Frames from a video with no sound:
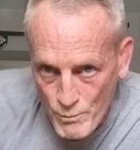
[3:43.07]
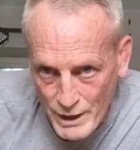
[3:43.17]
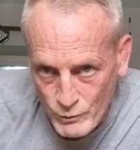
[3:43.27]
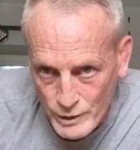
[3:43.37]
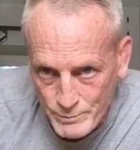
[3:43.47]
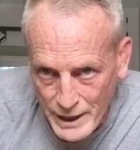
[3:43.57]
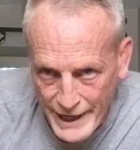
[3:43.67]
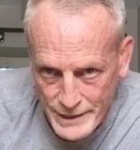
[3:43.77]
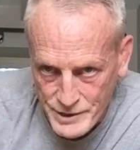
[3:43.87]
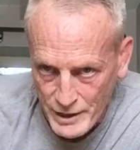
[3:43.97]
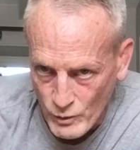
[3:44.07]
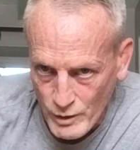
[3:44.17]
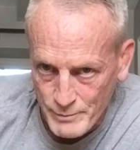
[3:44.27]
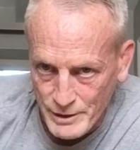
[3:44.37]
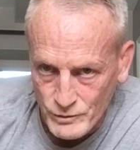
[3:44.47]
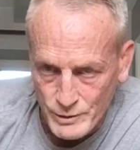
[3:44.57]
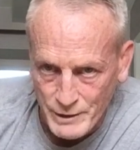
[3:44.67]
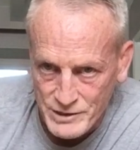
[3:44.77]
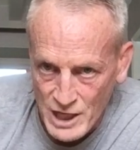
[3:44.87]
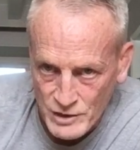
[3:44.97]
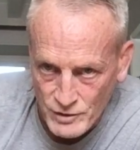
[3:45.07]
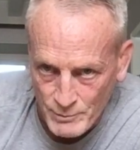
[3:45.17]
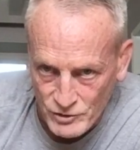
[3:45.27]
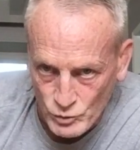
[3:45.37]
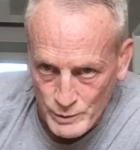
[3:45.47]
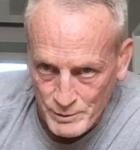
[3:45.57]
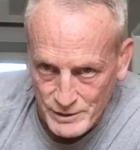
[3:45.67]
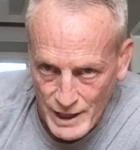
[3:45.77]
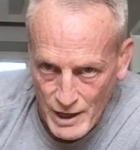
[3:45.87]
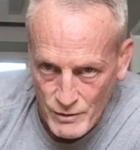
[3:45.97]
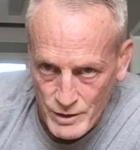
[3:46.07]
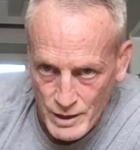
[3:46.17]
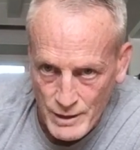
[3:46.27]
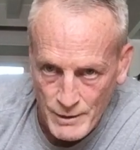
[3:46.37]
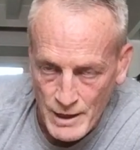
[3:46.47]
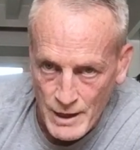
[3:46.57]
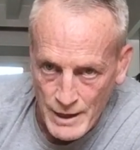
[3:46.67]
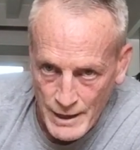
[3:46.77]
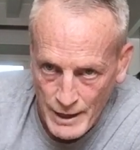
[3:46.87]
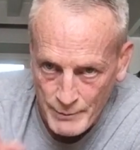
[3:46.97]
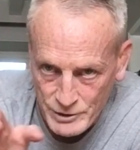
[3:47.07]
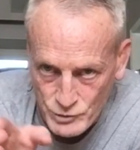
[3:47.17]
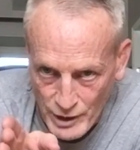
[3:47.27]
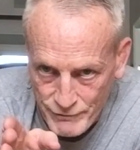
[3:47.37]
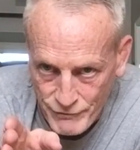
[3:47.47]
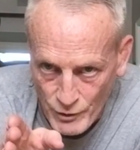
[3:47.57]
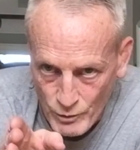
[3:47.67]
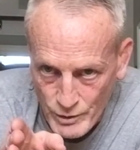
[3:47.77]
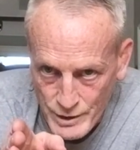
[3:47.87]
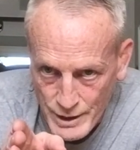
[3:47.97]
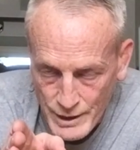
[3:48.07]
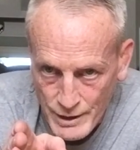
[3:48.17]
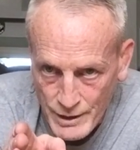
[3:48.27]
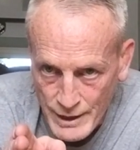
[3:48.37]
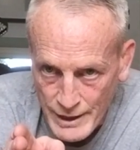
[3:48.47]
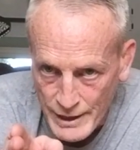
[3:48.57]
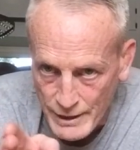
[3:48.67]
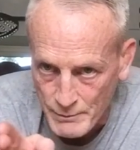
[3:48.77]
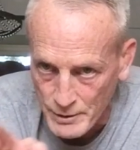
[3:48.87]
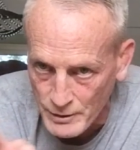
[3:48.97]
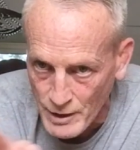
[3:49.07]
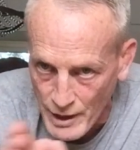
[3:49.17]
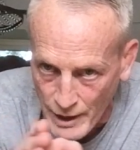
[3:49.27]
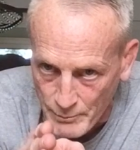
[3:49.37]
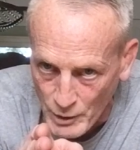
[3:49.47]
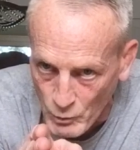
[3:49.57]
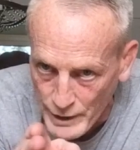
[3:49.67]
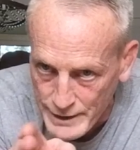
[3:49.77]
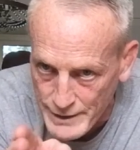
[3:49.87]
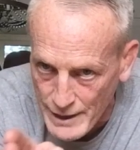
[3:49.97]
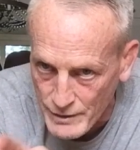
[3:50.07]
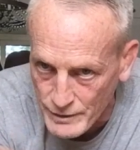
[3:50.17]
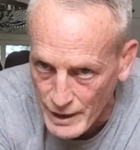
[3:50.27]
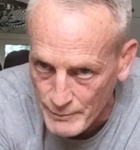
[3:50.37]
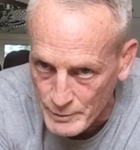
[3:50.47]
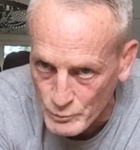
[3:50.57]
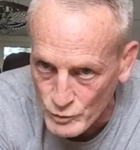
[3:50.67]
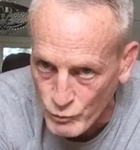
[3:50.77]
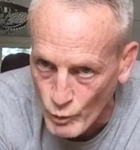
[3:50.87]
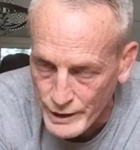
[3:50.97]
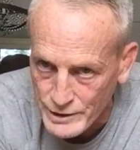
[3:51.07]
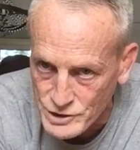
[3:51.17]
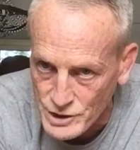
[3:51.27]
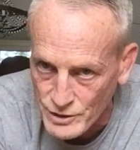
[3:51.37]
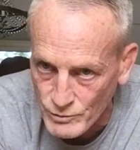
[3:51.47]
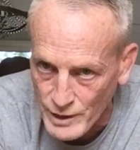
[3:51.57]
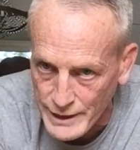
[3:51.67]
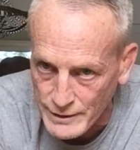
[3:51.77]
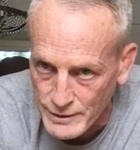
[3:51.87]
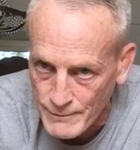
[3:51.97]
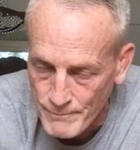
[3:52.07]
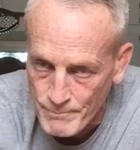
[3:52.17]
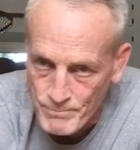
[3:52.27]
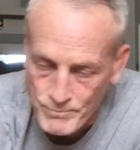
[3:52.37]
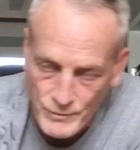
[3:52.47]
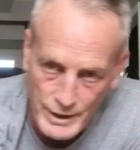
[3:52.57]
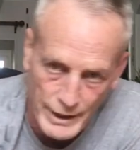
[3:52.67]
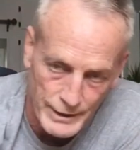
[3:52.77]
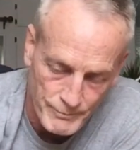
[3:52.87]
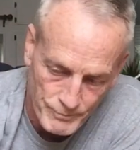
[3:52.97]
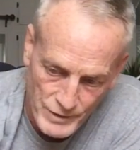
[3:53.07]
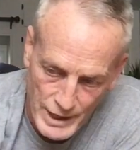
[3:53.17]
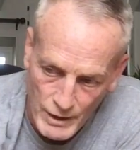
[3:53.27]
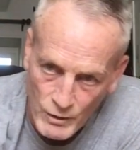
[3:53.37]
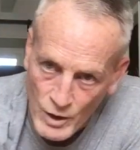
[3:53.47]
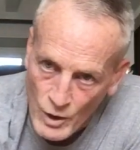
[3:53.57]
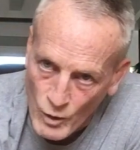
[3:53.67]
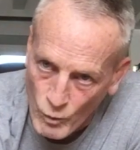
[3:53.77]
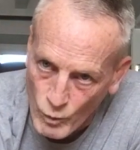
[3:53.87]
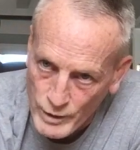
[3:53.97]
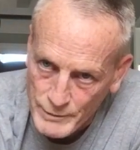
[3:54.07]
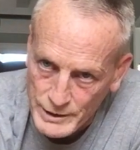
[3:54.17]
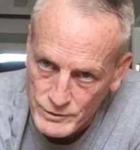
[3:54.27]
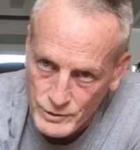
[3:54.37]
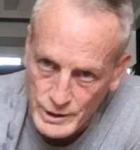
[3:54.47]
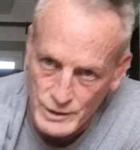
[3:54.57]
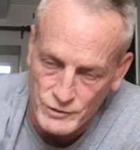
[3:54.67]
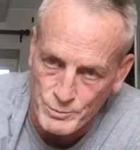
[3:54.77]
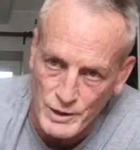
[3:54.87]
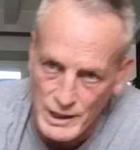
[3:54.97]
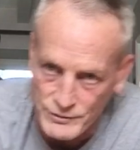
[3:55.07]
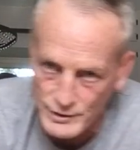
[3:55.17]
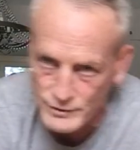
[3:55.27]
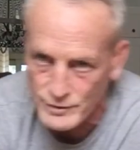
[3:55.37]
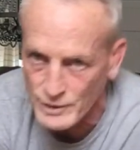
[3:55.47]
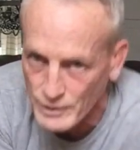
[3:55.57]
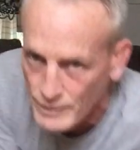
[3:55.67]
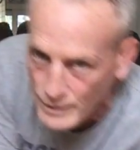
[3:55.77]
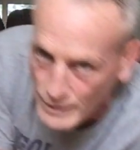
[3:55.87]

my rib cage. I don't want him on the rib cage. So I'm going to sweep it down. I'm going to drive forward, and on my way down, I'm going to move 1 inch to the right. Okay, now, what am I doing in this process here?